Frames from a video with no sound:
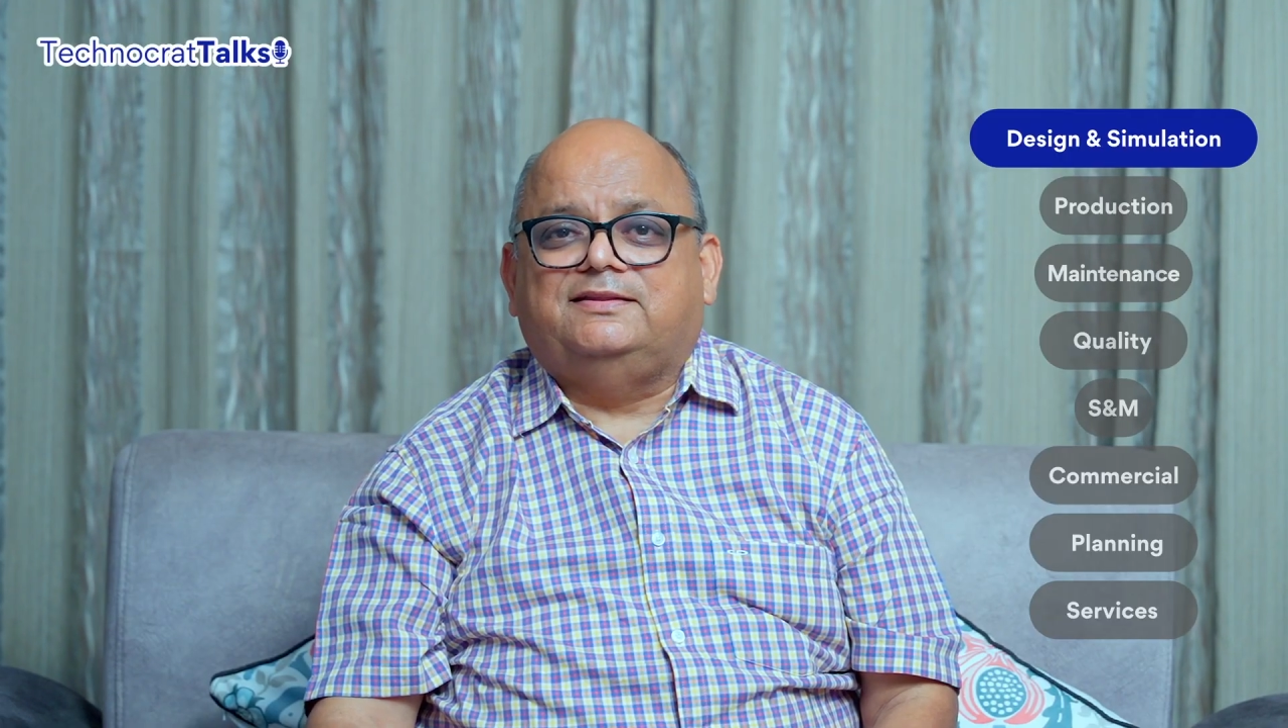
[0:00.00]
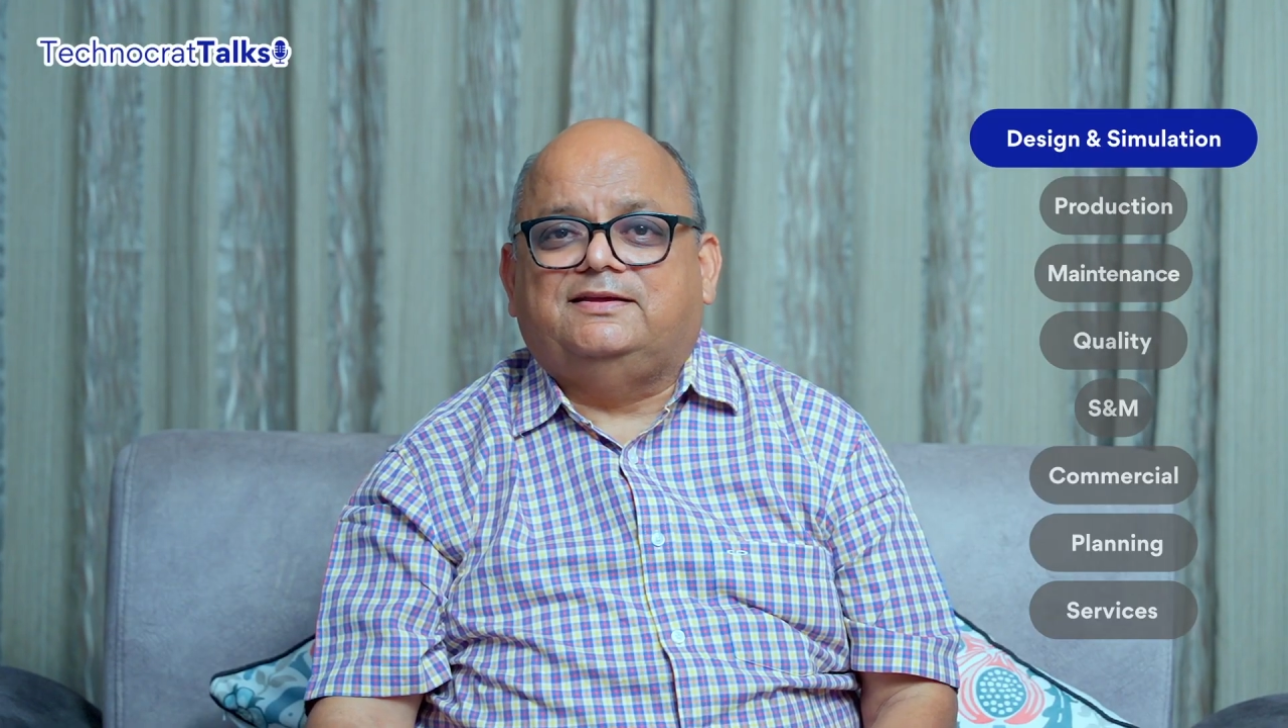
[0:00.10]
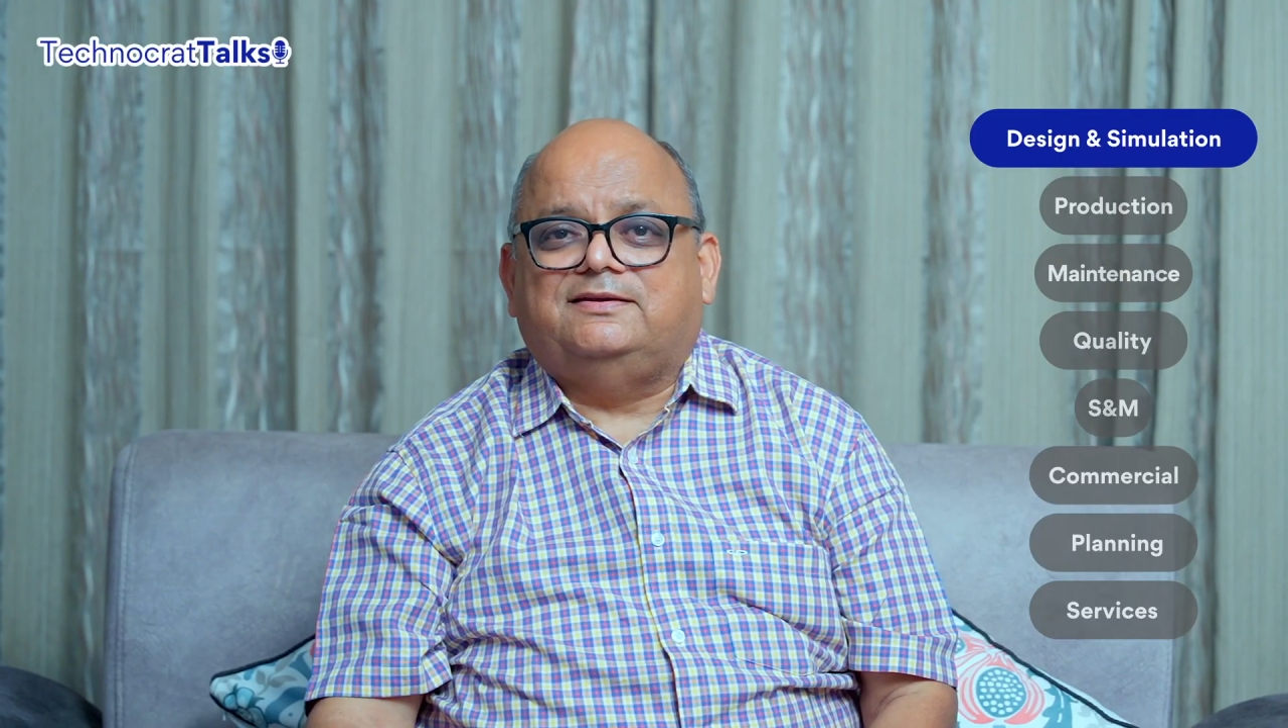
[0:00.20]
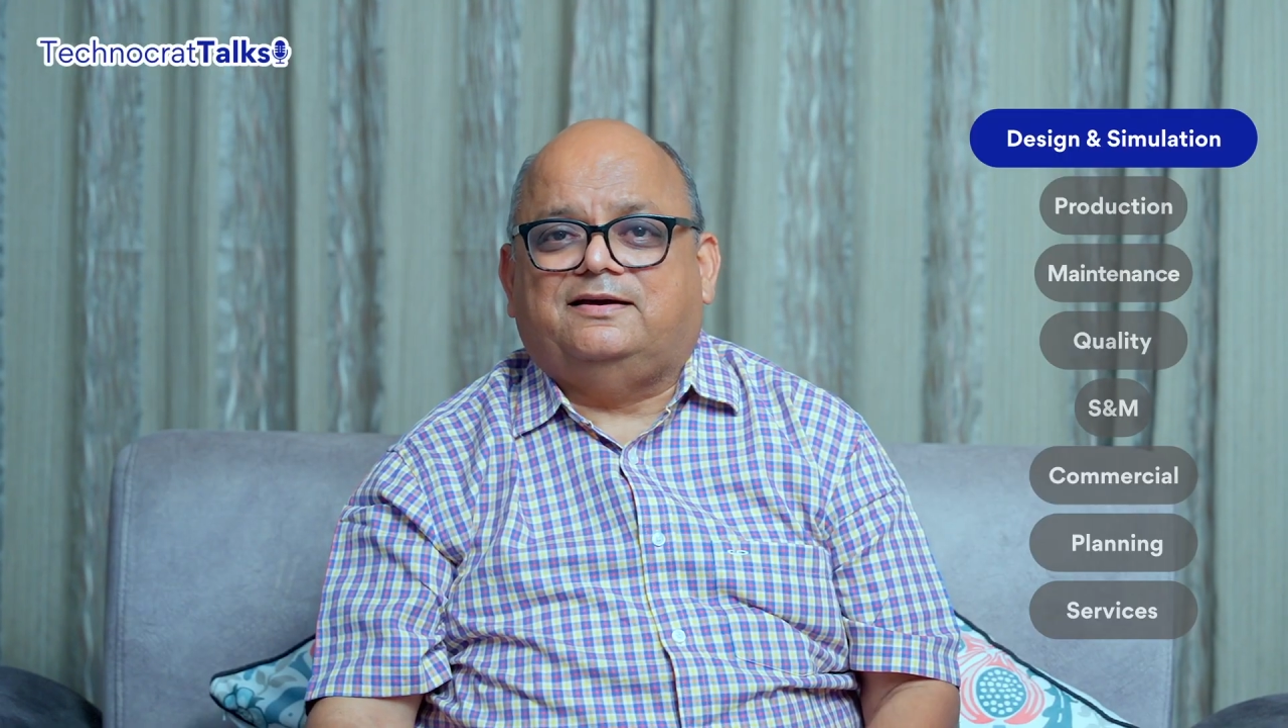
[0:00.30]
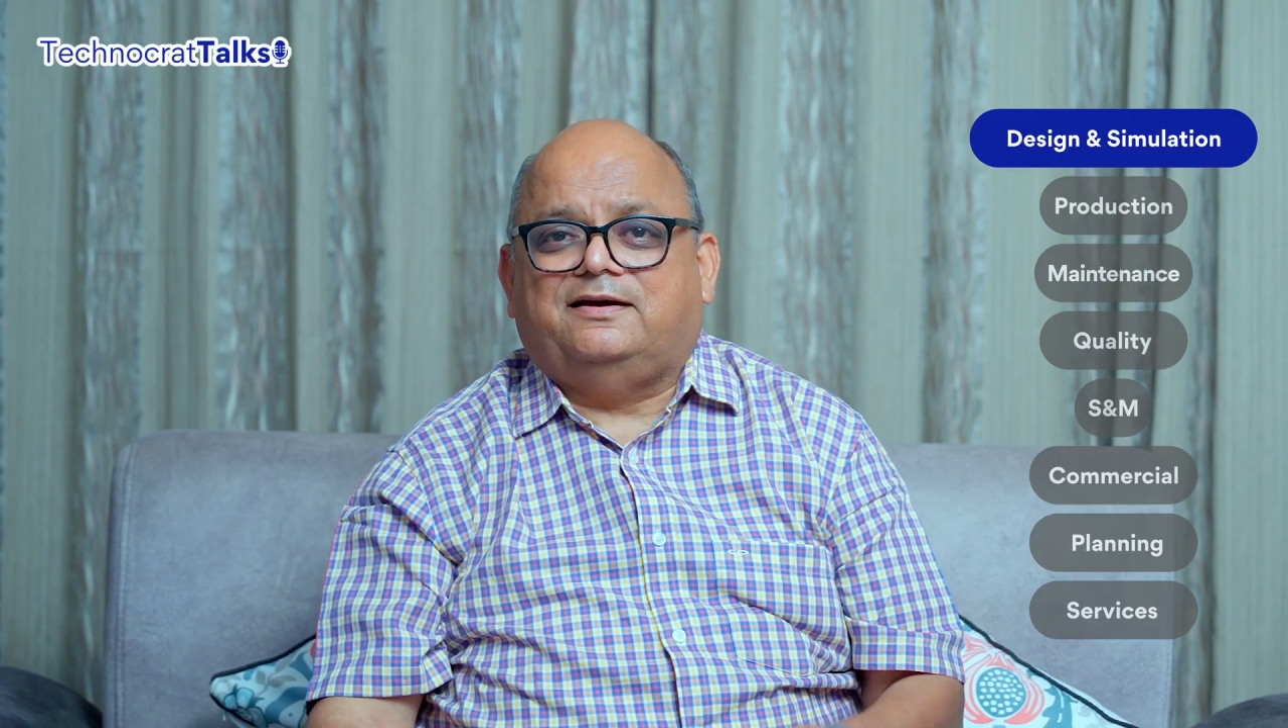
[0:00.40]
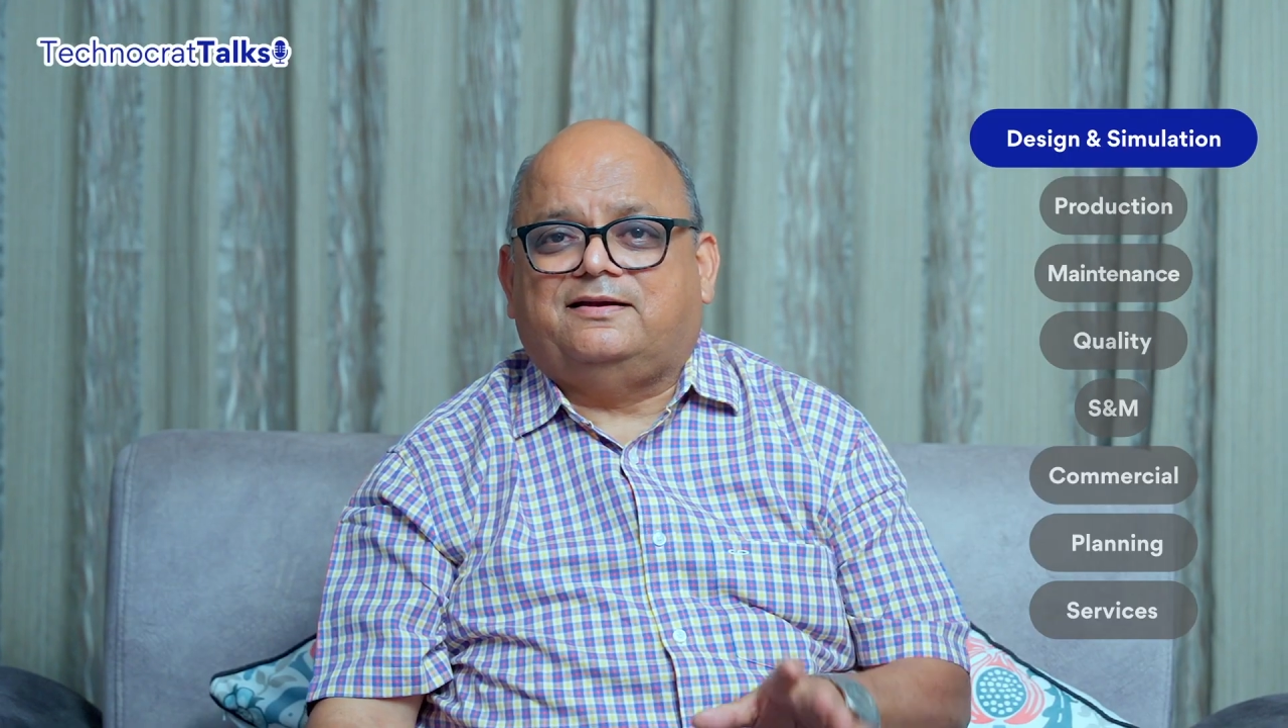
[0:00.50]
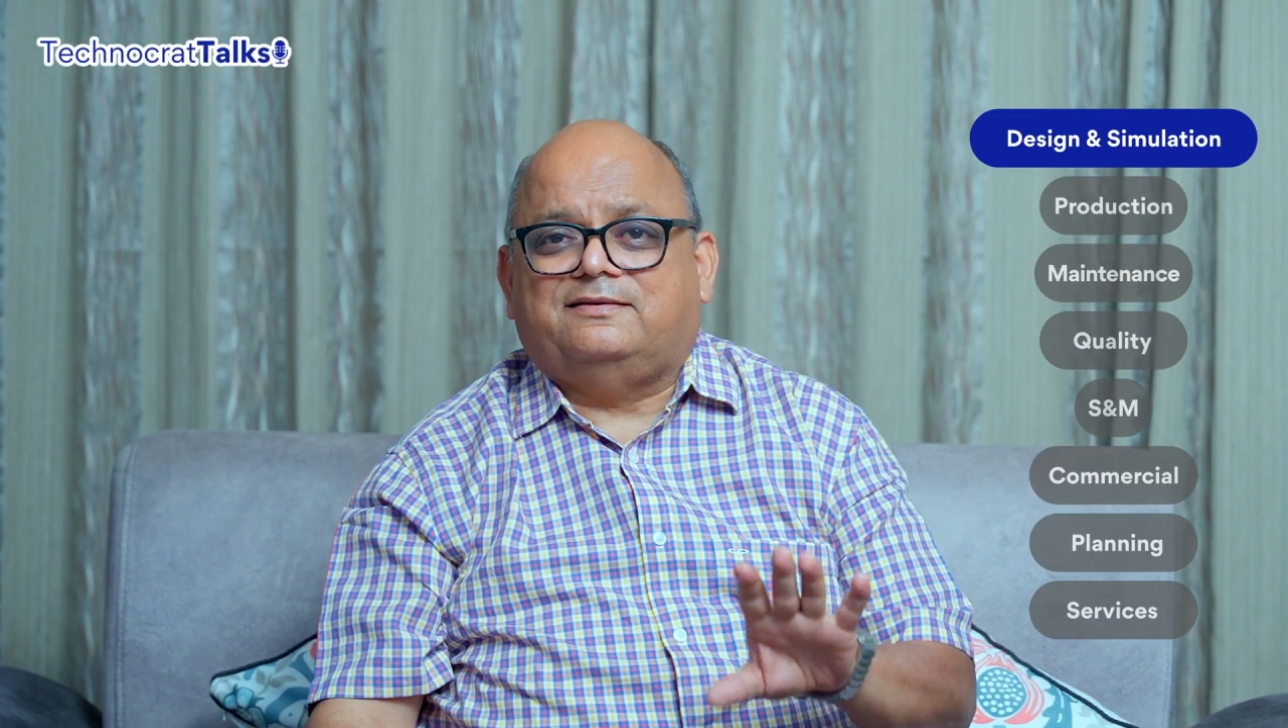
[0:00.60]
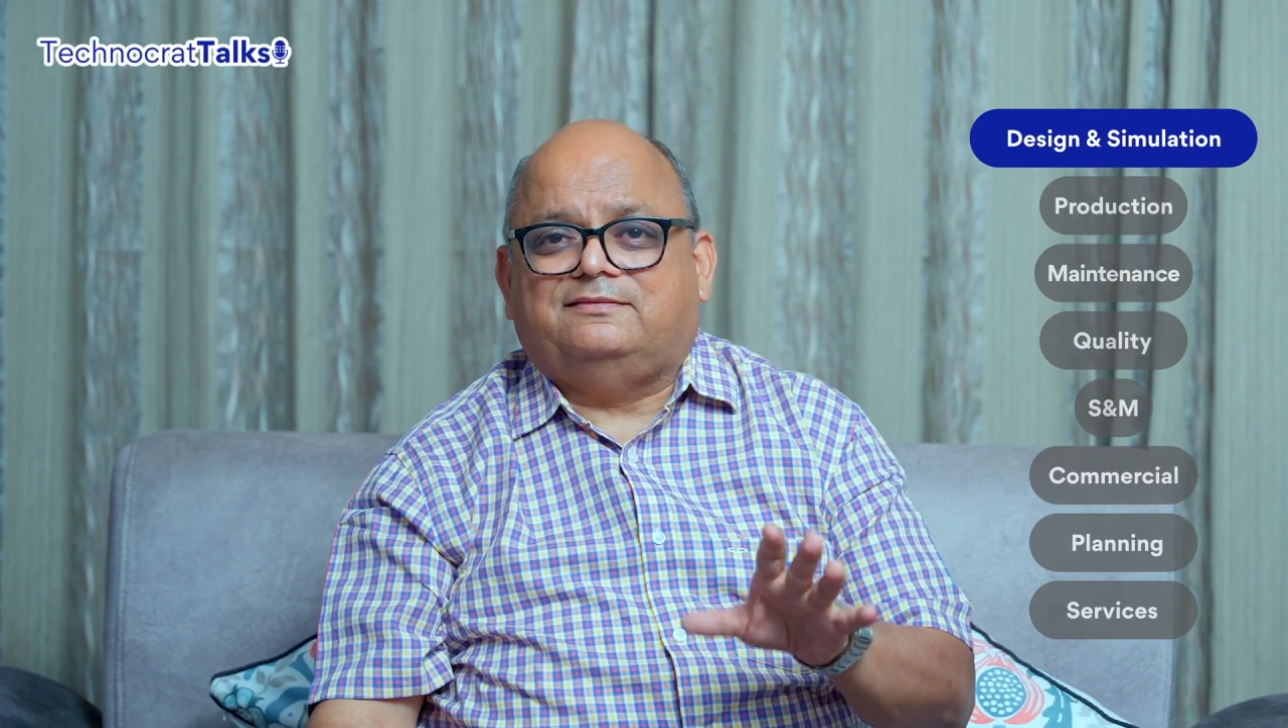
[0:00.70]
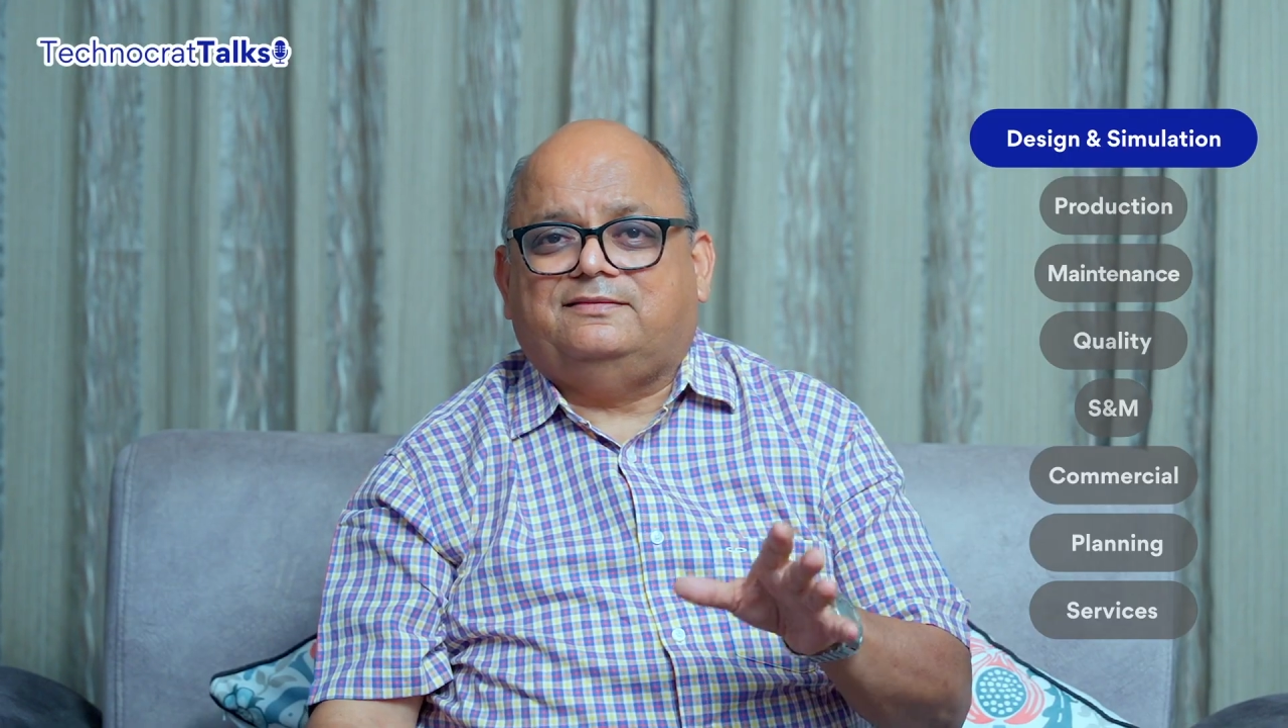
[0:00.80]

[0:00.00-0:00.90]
they are